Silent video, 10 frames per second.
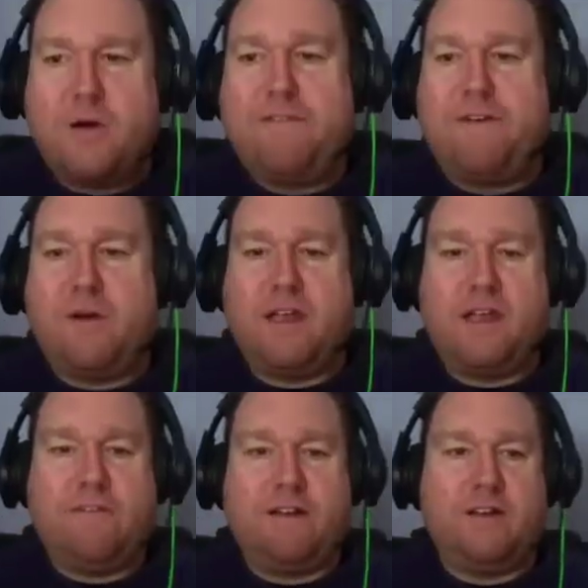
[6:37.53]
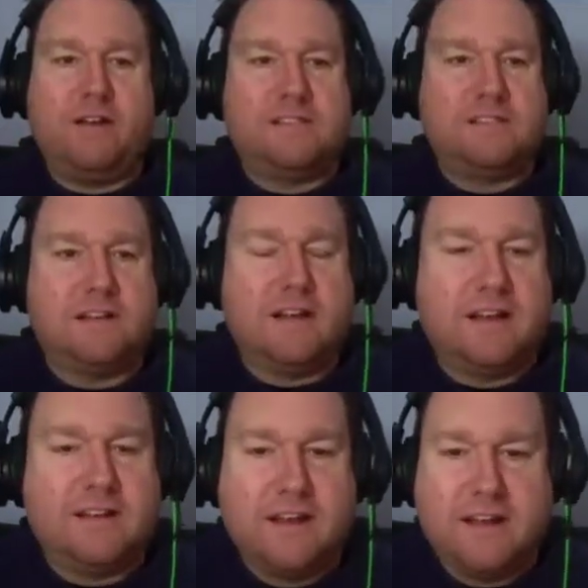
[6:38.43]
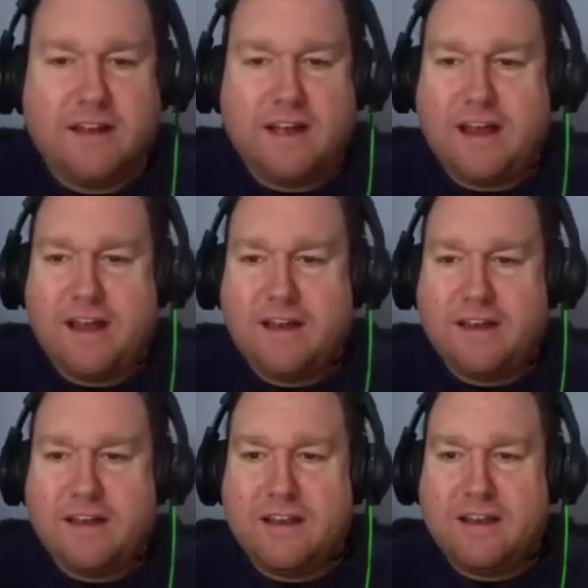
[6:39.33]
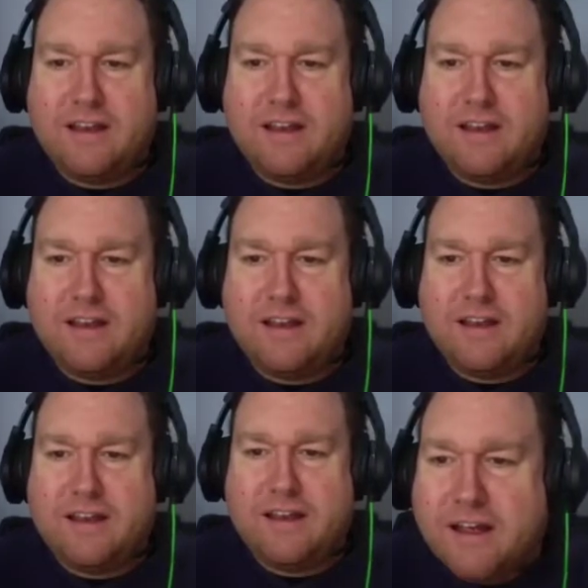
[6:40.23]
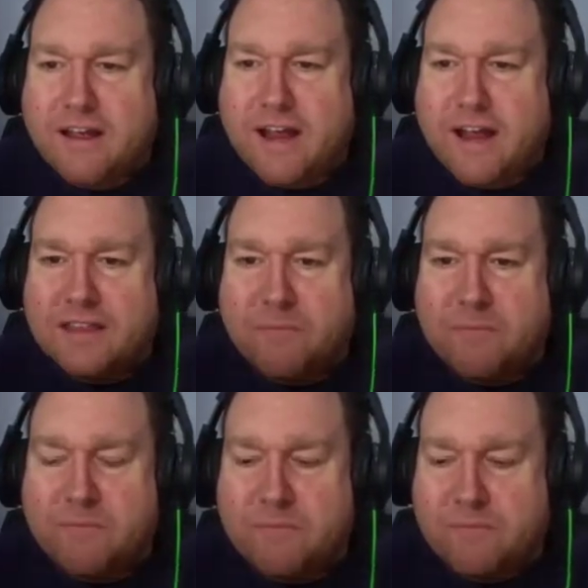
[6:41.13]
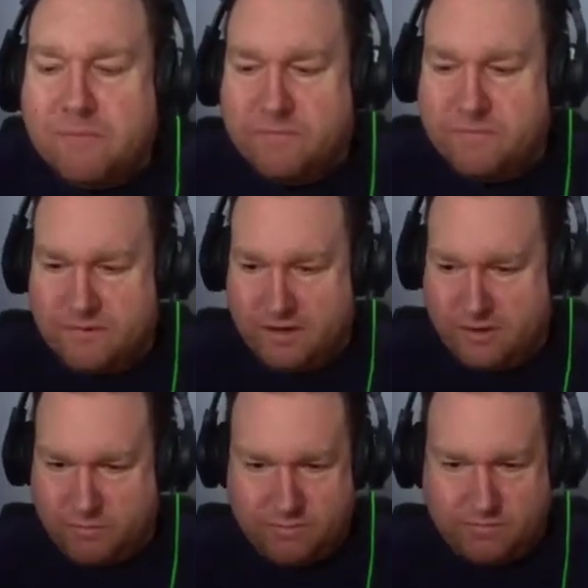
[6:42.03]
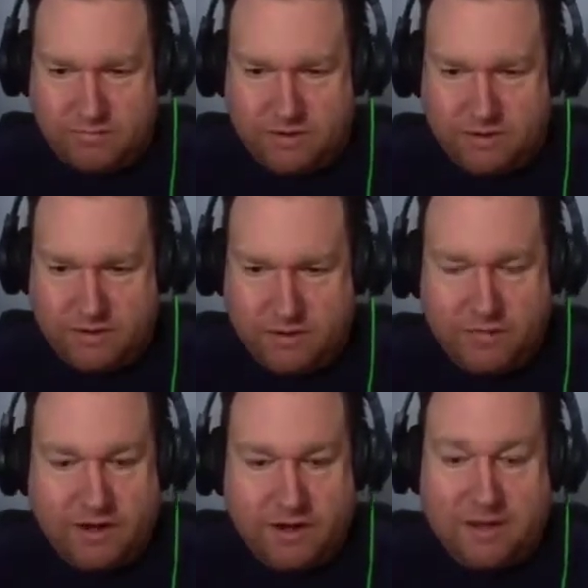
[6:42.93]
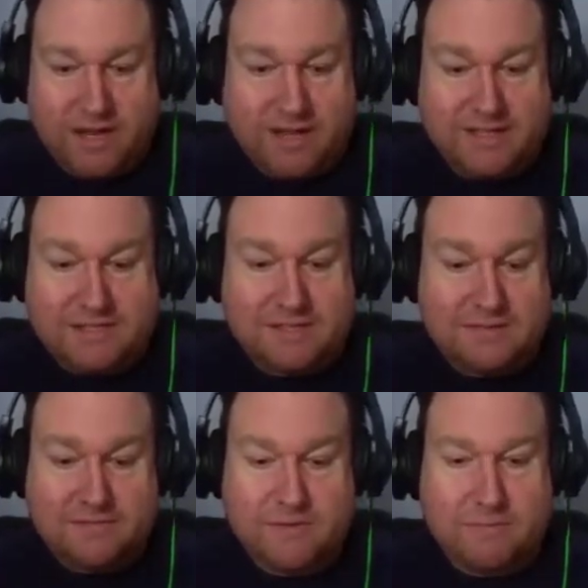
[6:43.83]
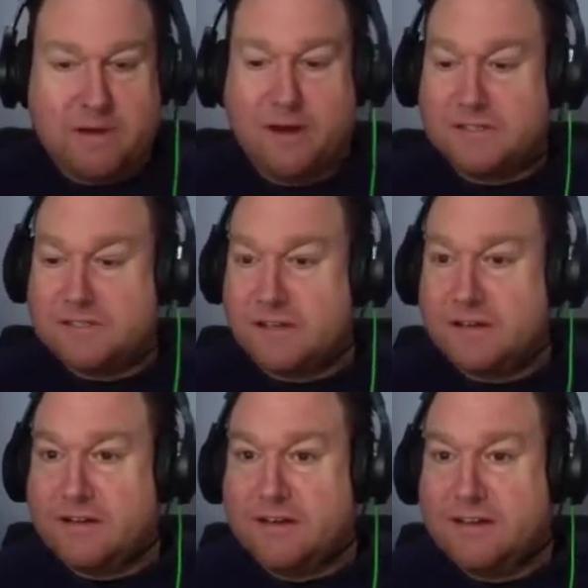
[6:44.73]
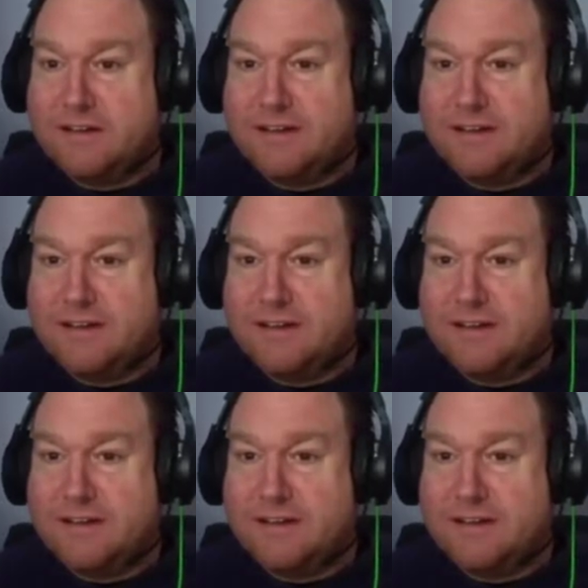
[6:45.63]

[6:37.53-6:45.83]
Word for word: I found it. It's uh, I, I, I think I hit the. No, no, you've got to be kidding. This is embarrassing. It's